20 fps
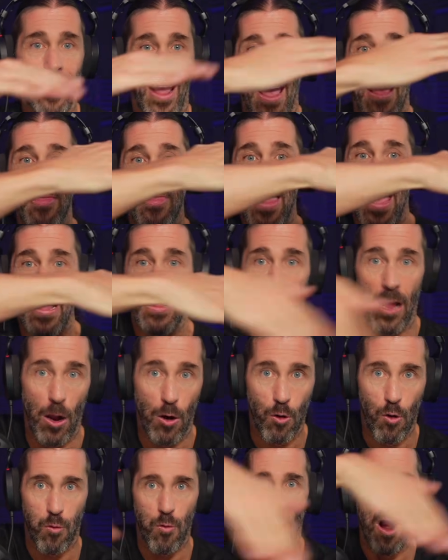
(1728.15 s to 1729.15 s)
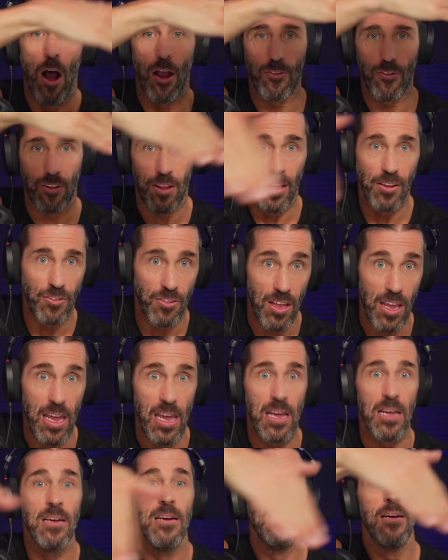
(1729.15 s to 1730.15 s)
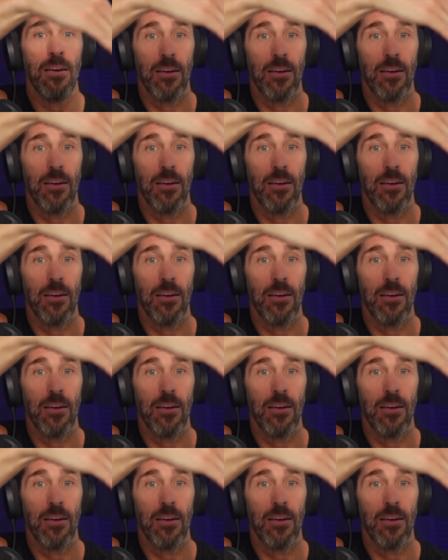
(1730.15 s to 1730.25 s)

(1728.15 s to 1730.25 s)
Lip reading: and then across is the